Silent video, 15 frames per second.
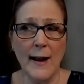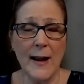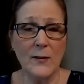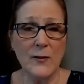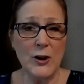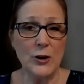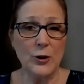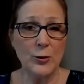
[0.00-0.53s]
I
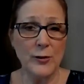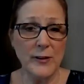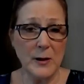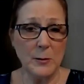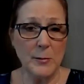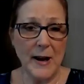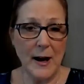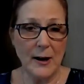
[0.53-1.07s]
have a
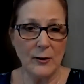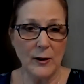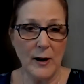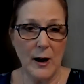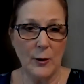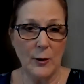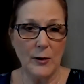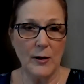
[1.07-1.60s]
nursing
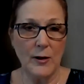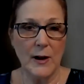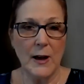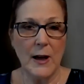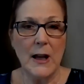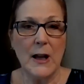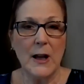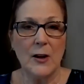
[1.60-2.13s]
background.
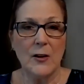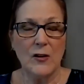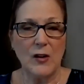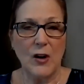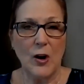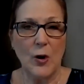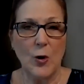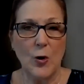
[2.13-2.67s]

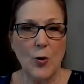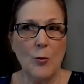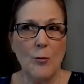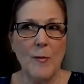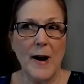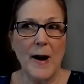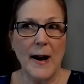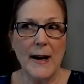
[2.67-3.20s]

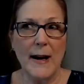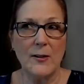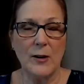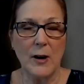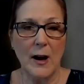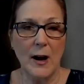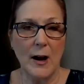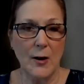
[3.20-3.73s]
So my
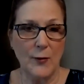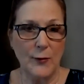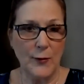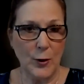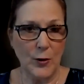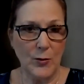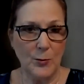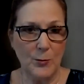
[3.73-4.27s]
uh,
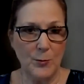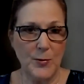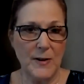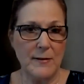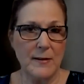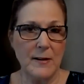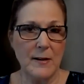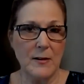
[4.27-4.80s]
first
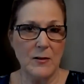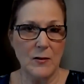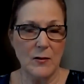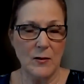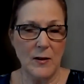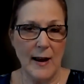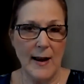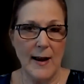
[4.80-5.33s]

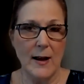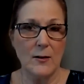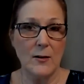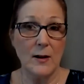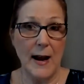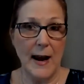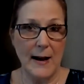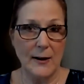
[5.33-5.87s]
business,
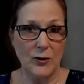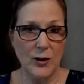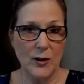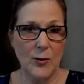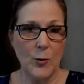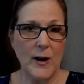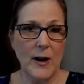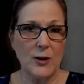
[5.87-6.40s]
and actually
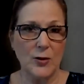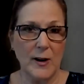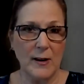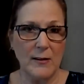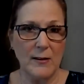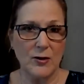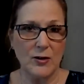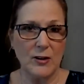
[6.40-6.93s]
the one I
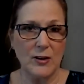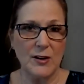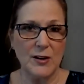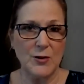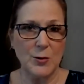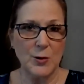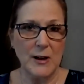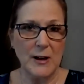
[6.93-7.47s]
transitioned
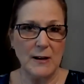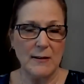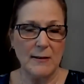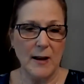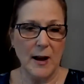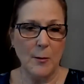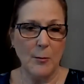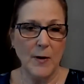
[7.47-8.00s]
into an
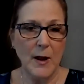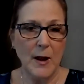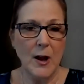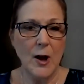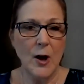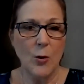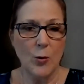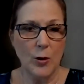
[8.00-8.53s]
ESOP,
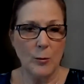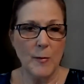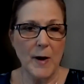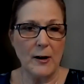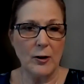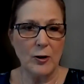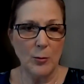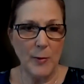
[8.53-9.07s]
were
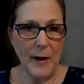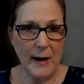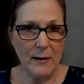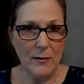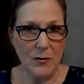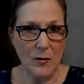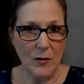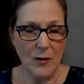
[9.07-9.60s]
medical
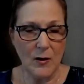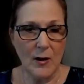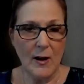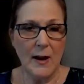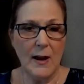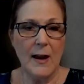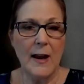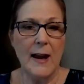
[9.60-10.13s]
based.
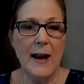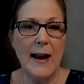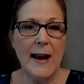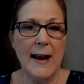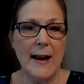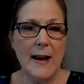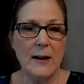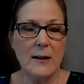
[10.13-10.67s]

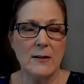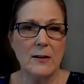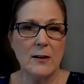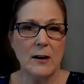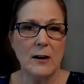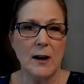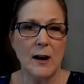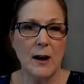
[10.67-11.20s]
And
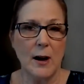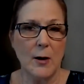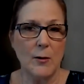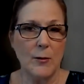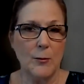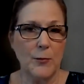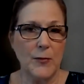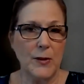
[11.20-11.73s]
uh,
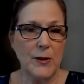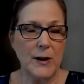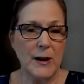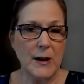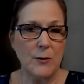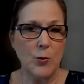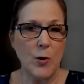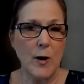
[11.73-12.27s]

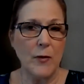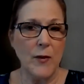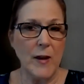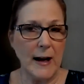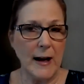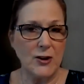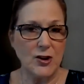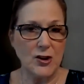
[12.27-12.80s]
the one
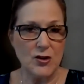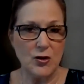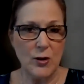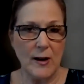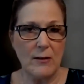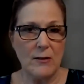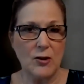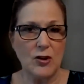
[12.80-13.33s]
that I just
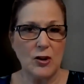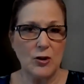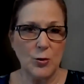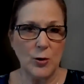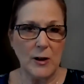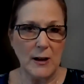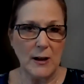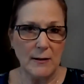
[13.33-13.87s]
transitioned to an